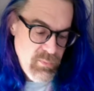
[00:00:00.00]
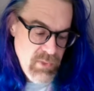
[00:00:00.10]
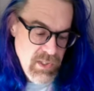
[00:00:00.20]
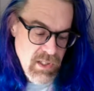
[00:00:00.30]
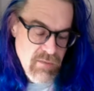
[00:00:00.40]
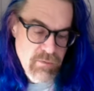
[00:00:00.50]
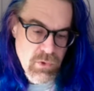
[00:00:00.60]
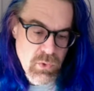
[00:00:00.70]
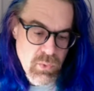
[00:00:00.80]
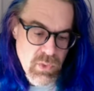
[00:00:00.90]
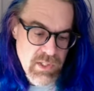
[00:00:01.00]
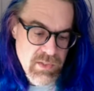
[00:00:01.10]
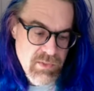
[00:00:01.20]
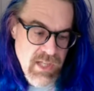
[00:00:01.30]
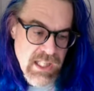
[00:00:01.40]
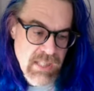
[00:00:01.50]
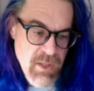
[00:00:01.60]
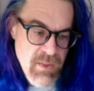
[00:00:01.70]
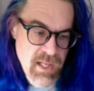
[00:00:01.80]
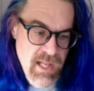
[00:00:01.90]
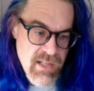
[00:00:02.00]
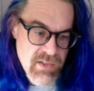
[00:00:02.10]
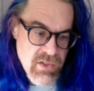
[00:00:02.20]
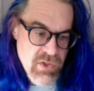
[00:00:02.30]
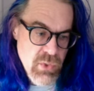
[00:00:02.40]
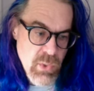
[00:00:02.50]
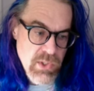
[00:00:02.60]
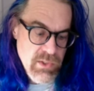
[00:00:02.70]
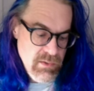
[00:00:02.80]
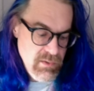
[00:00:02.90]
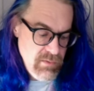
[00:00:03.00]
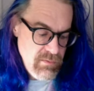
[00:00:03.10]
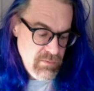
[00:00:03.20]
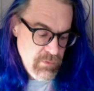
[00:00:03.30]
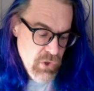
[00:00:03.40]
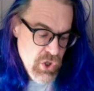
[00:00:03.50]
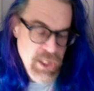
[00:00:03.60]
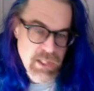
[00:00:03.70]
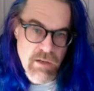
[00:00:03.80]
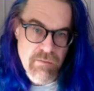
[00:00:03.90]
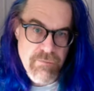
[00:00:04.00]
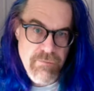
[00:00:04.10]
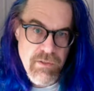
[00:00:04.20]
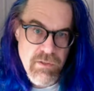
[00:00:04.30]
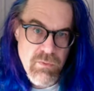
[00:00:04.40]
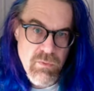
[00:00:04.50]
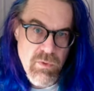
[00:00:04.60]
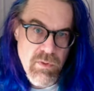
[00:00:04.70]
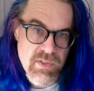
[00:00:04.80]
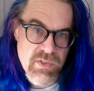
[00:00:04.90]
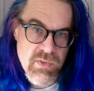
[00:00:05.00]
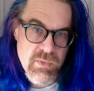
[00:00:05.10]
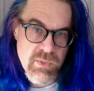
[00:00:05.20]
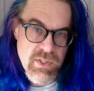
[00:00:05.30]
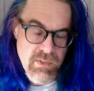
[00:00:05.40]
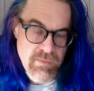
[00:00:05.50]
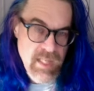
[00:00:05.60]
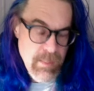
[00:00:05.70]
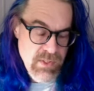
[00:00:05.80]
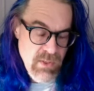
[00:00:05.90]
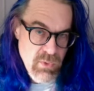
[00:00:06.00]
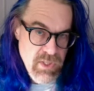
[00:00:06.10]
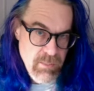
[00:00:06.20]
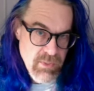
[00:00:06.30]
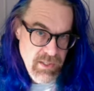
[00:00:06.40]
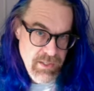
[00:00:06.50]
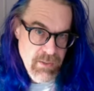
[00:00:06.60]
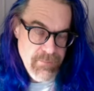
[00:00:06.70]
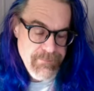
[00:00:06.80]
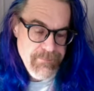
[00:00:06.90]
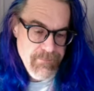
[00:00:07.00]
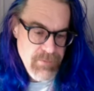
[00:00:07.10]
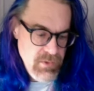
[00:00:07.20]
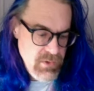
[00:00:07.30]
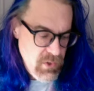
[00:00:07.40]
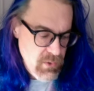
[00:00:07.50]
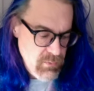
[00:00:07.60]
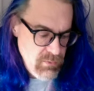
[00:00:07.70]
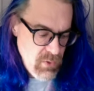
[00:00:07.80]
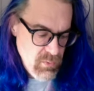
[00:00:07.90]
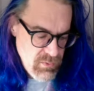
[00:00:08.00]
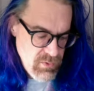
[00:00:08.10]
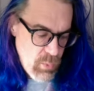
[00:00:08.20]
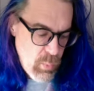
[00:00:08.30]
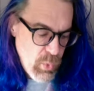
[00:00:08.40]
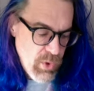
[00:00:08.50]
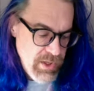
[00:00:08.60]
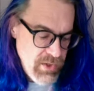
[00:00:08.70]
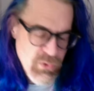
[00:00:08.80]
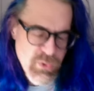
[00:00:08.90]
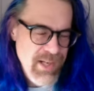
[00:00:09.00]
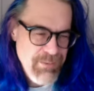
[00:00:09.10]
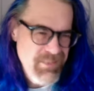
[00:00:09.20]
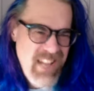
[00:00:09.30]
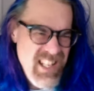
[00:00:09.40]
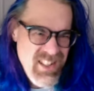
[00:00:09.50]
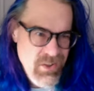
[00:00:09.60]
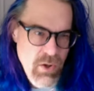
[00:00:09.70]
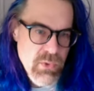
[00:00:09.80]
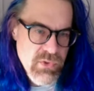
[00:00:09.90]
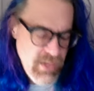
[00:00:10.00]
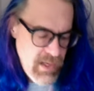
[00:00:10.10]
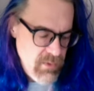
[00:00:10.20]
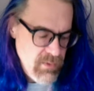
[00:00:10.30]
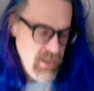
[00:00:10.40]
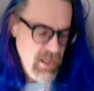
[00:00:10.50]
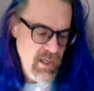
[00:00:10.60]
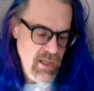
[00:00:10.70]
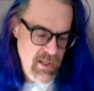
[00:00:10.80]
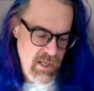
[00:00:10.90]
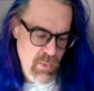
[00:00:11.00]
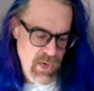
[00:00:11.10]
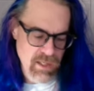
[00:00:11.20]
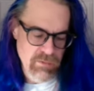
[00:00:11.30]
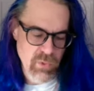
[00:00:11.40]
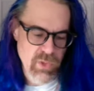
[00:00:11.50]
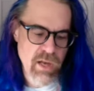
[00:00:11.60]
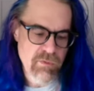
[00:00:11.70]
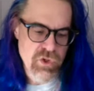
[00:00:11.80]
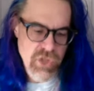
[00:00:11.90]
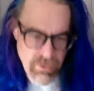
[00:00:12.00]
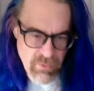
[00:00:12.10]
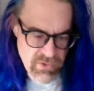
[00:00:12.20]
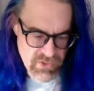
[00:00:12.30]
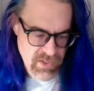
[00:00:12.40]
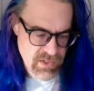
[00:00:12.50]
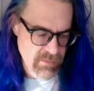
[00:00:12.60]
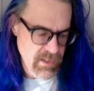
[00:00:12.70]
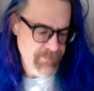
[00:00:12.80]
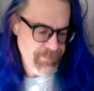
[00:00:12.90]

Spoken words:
give you a document that has a short version of this list of tips on reading Plato. So don't worry, don't try to take notes down. I want to give you a kind of general sense of it.